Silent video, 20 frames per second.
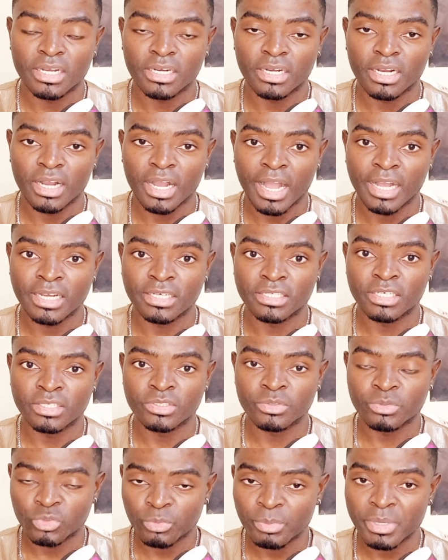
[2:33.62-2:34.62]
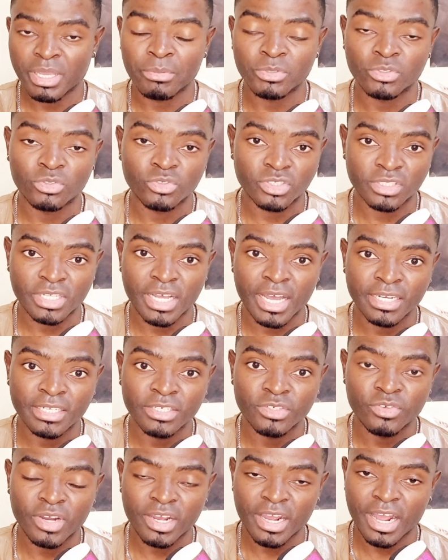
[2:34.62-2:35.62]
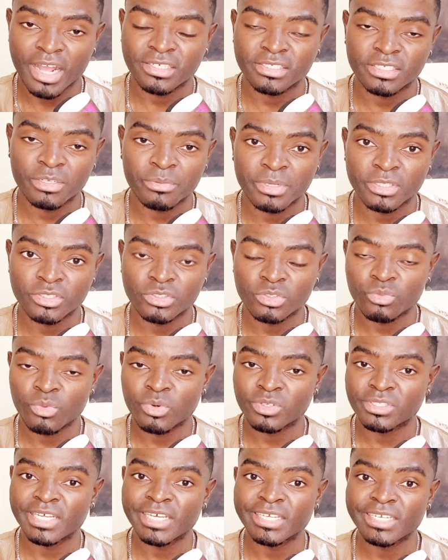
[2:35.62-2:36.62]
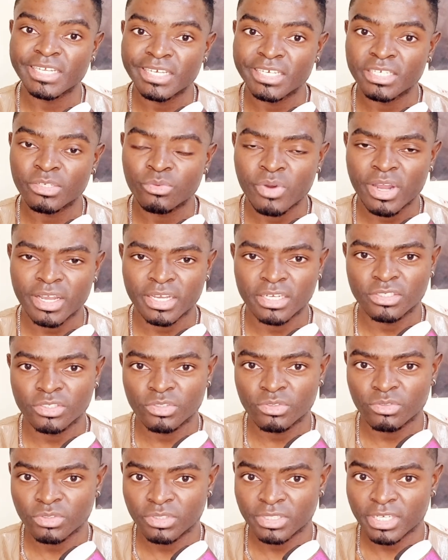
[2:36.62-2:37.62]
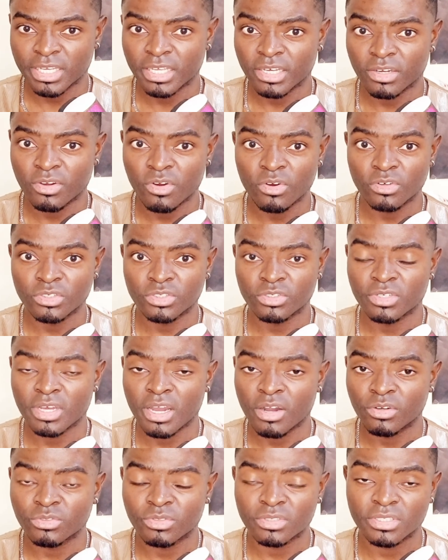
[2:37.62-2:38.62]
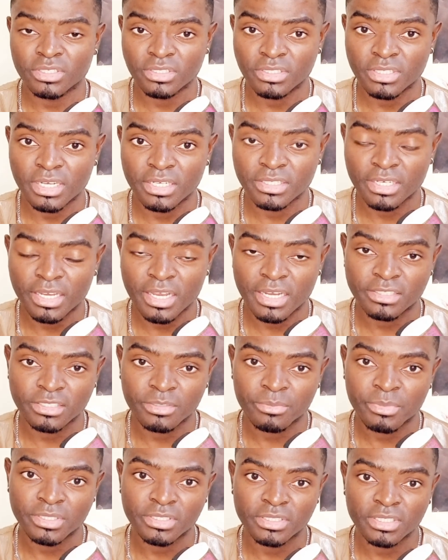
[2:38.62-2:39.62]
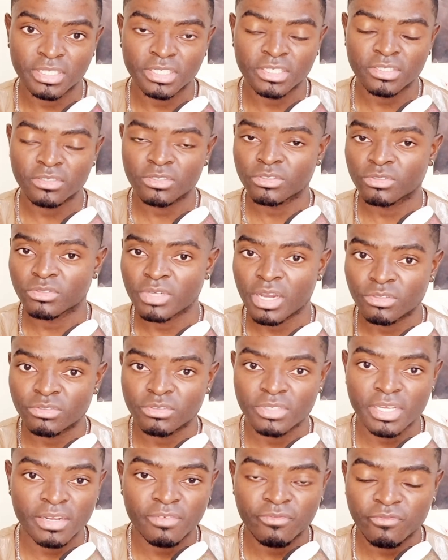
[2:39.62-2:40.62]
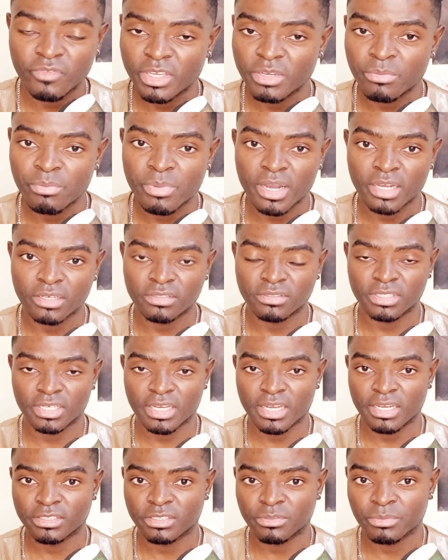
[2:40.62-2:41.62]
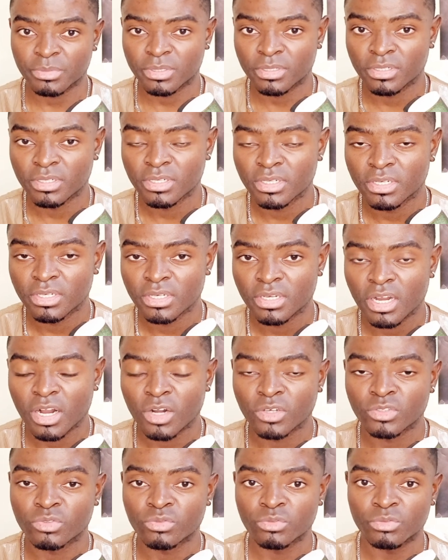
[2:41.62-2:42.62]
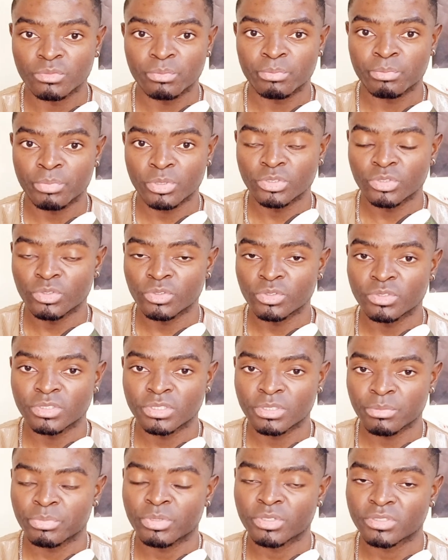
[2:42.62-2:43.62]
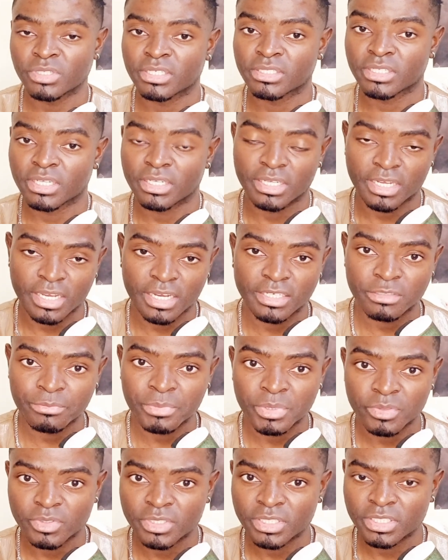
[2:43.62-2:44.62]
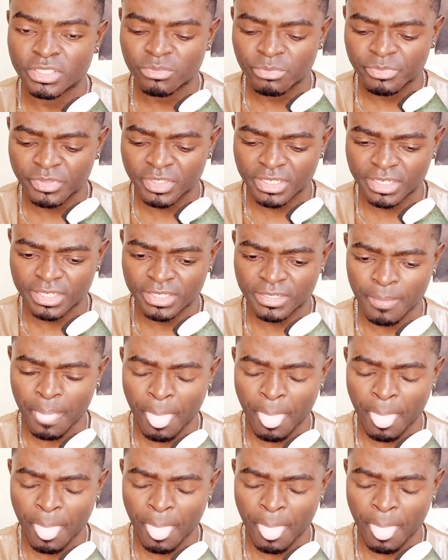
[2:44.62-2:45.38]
uh, to be able to study your customers on what they need. Why can't you take a course on how to understand the customer's need, or how to get a feedback on the customer, how to produce the product that the customer really need? I feel like,